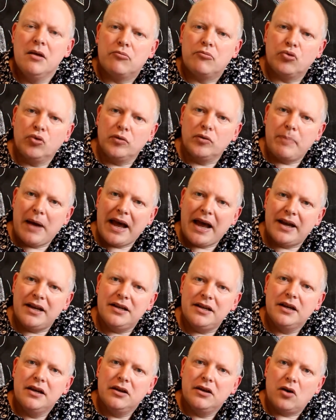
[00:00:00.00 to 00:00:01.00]
Broadband
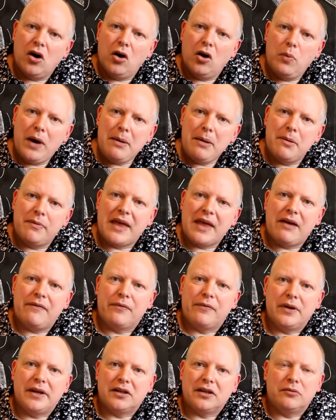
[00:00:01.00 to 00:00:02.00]
got away with that
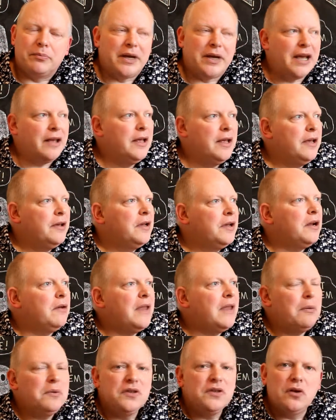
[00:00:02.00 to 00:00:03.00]
for a little bit.
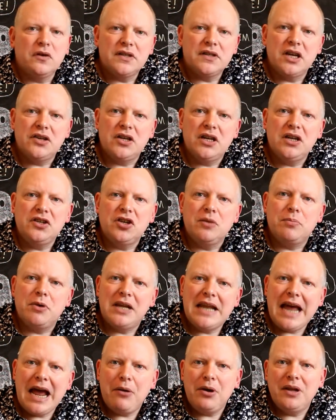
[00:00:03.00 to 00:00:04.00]
That was not such an issue, but
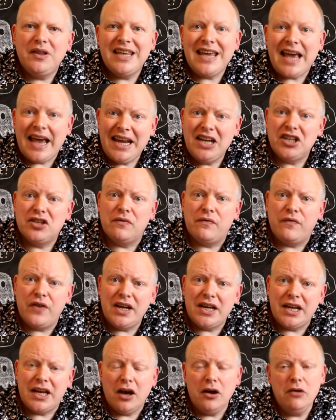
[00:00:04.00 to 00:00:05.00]
now in the age of
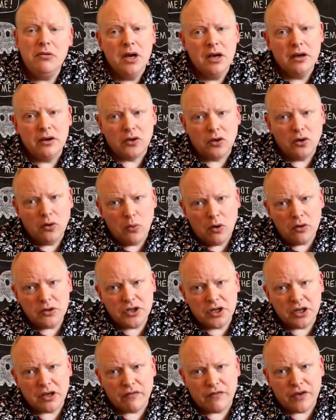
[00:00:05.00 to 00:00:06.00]
video, if you're
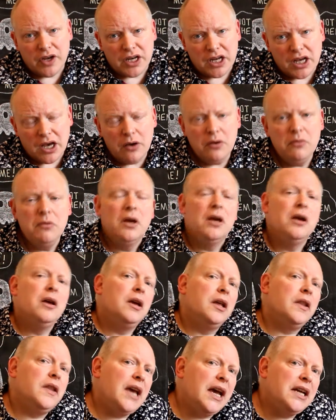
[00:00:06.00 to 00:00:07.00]
watching a video,
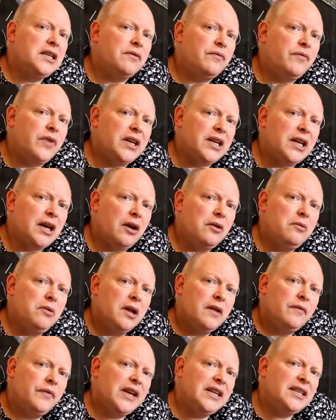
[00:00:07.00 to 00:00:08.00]
in the age of video,
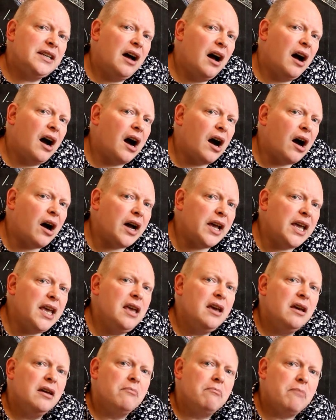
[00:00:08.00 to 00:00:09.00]
these are
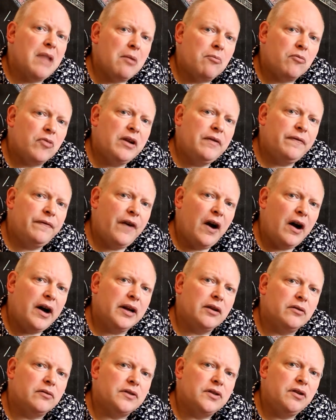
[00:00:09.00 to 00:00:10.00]
high memory
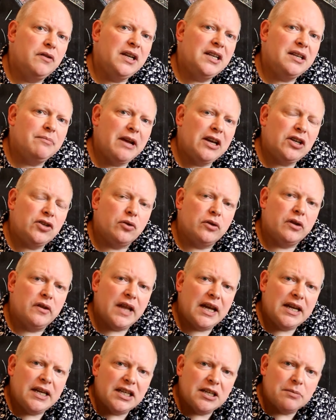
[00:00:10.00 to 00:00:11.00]
files. You need to make sure that
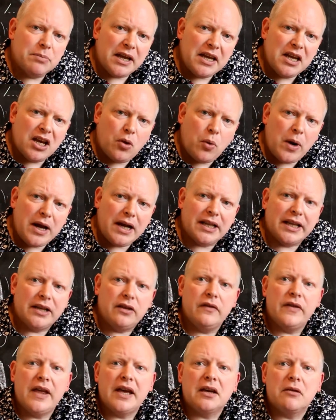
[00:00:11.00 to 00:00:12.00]
they display quickly,
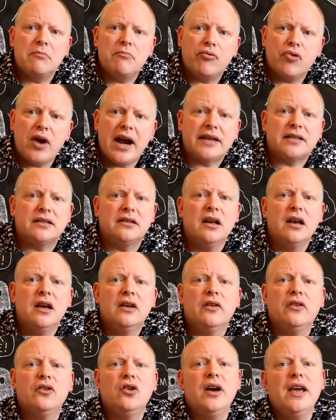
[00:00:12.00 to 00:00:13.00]
that they're compressed,
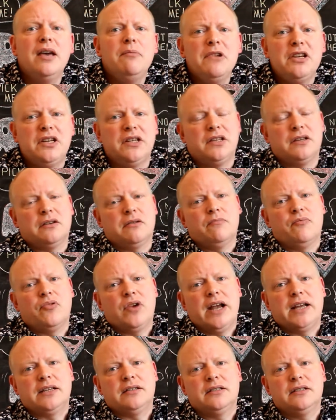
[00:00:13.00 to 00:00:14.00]
that your images are
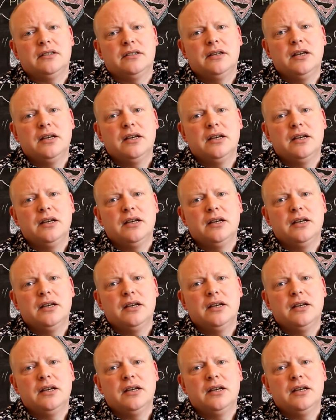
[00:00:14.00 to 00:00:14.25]
compressed.